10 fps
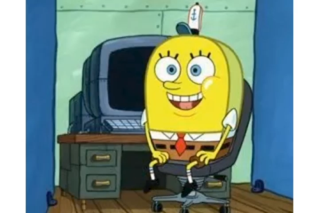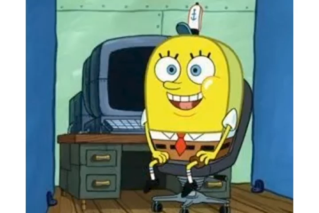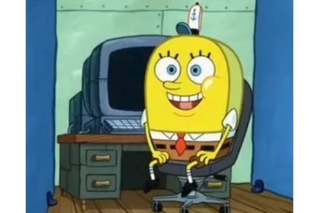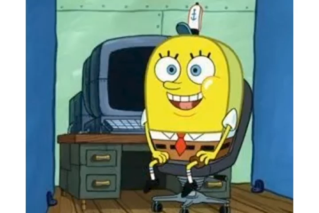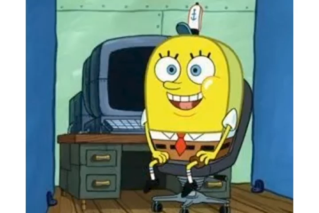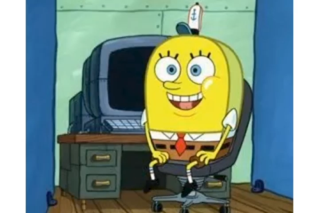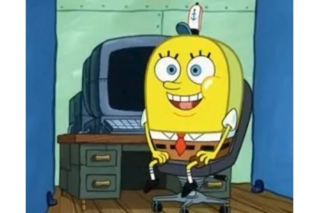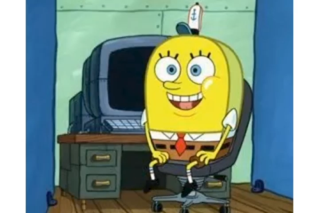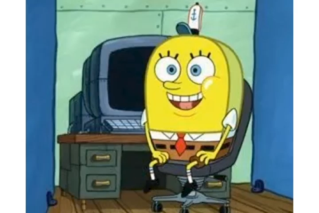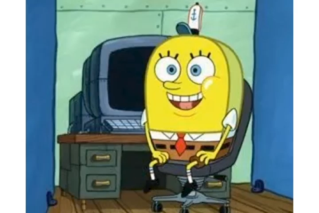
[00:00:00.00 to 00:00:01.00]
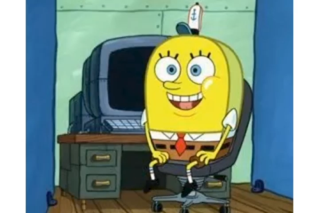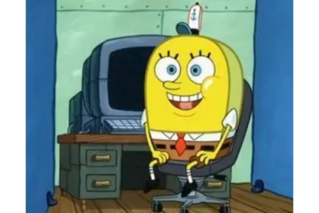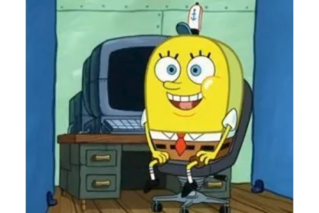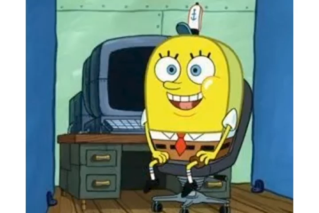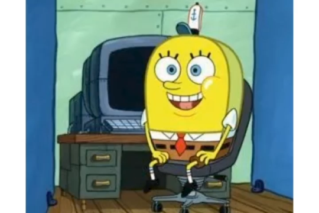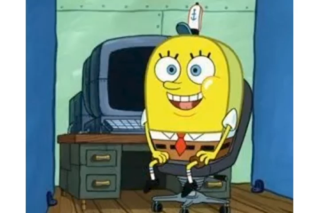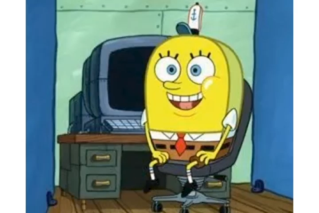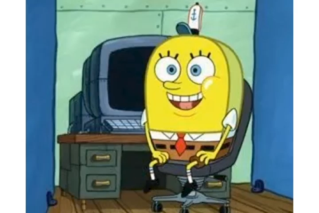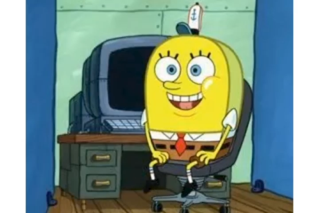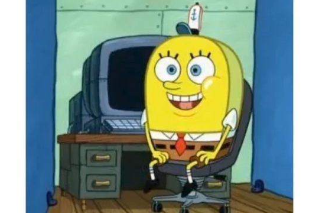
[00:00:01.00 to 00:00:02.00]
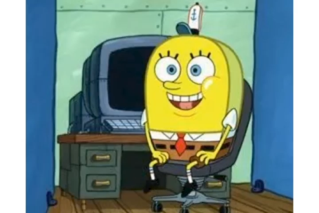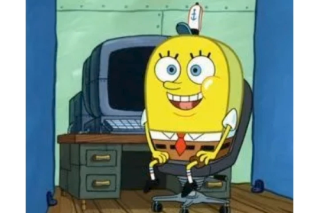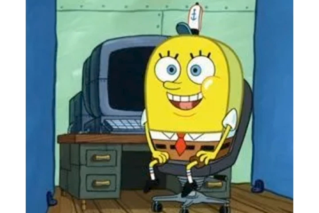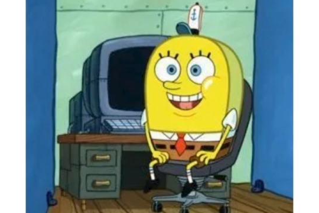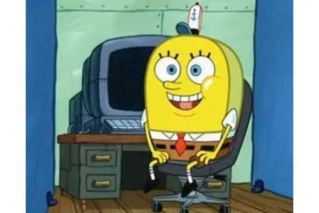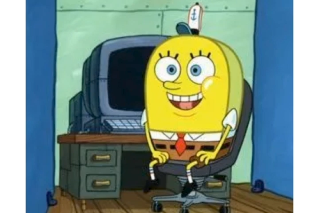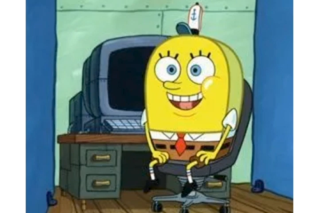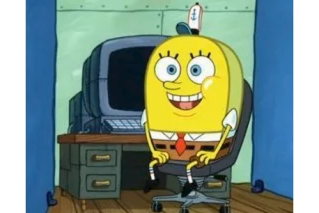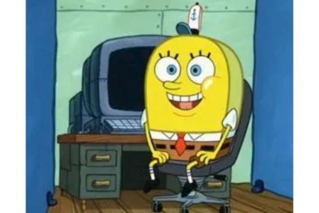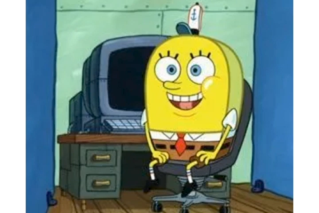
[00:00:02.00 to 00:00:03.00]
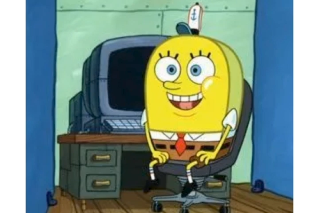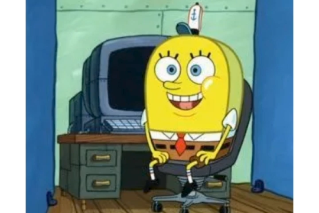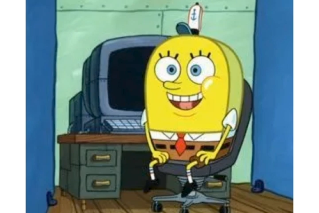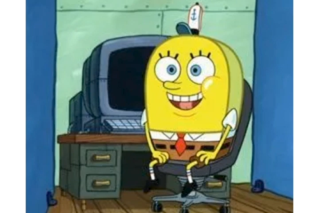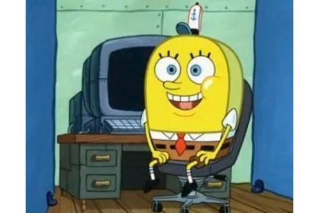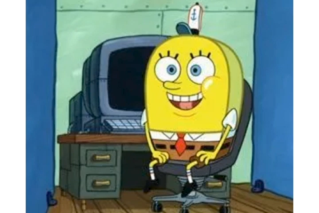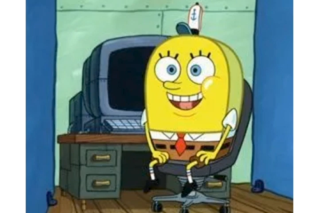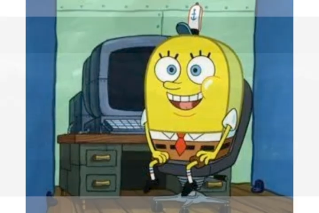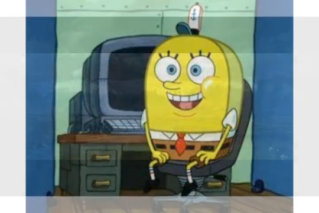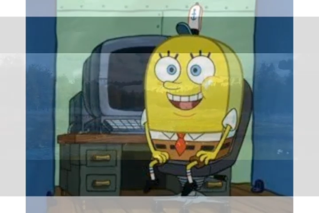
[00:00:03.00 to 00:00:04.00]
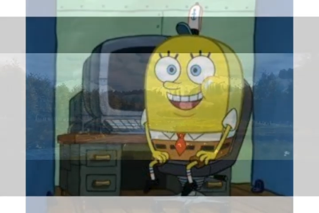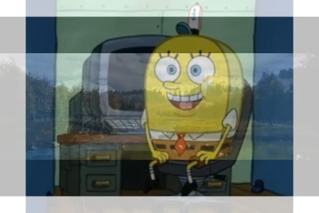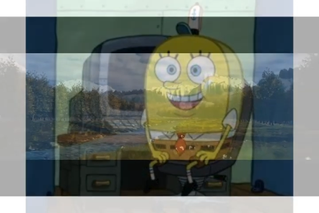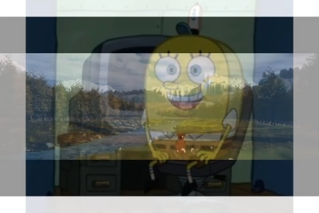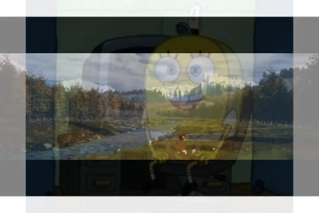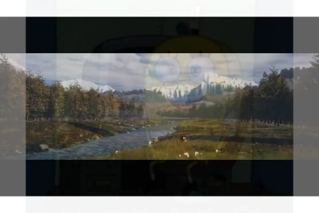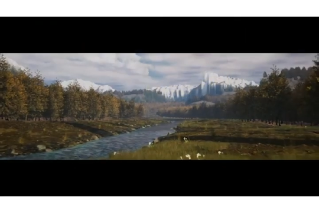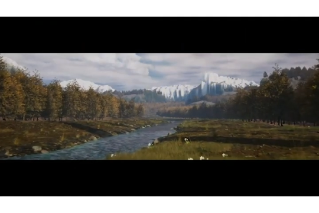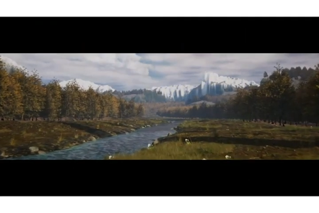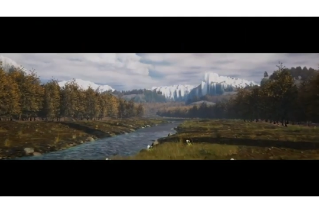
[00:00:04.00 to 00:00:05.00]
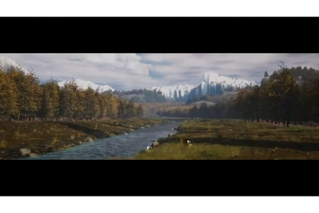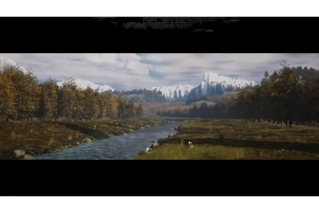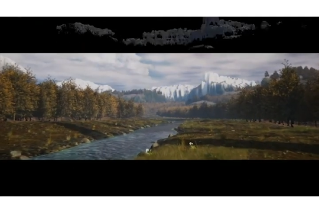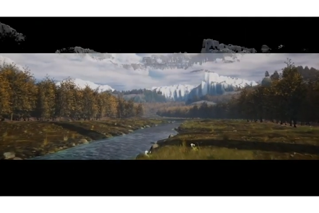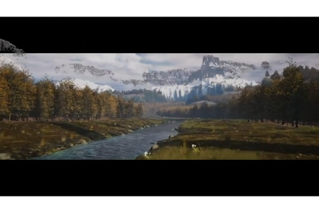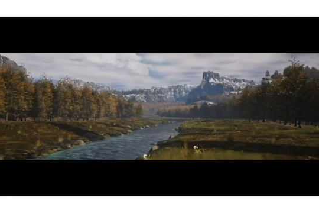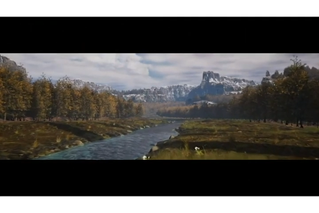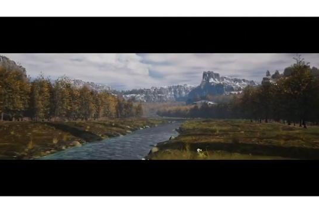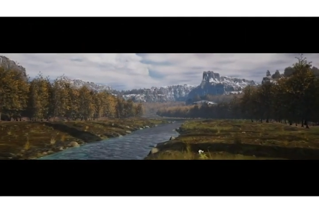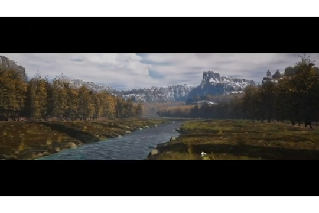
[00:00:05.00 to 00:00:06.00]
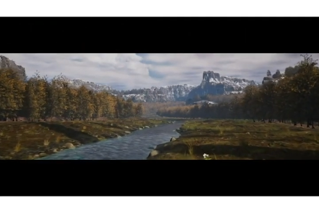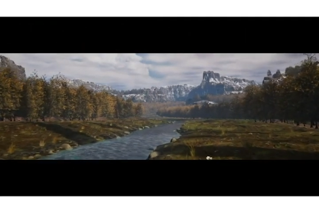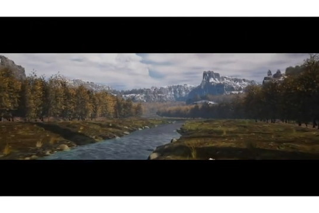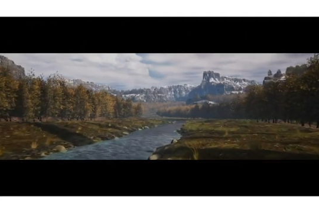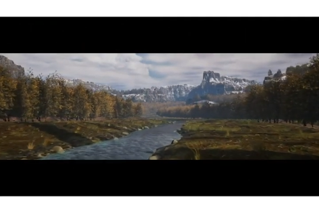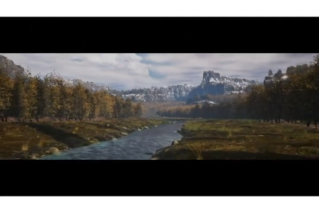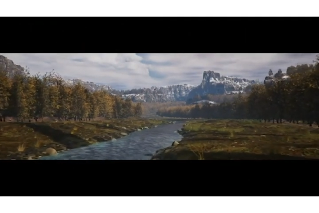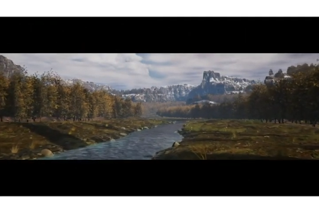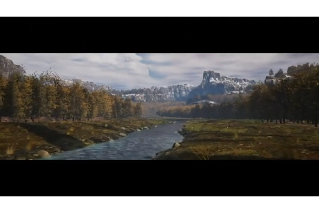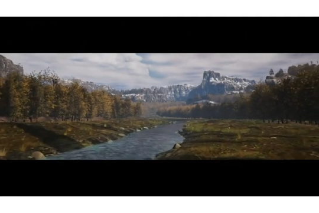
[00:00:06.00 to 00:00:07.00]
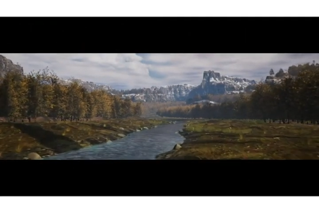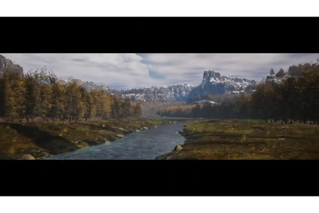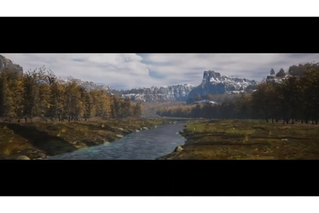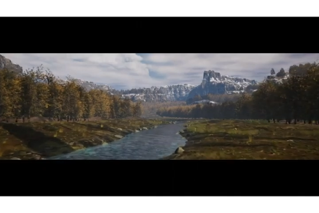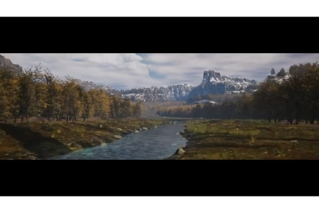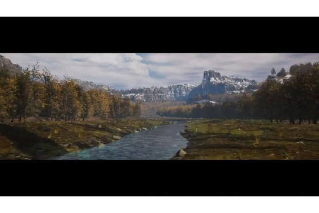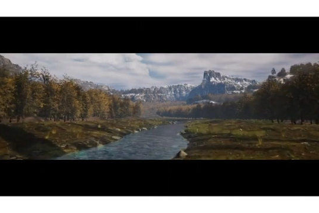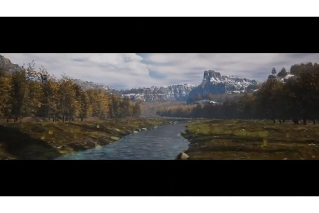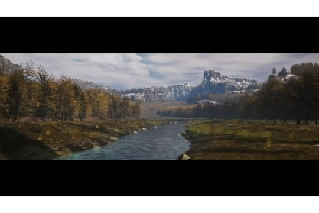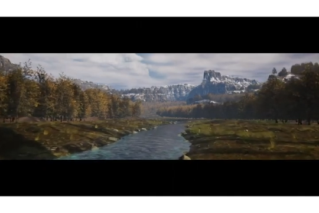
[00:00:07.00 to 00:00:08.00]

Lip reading: Nobody's mouth can be seen.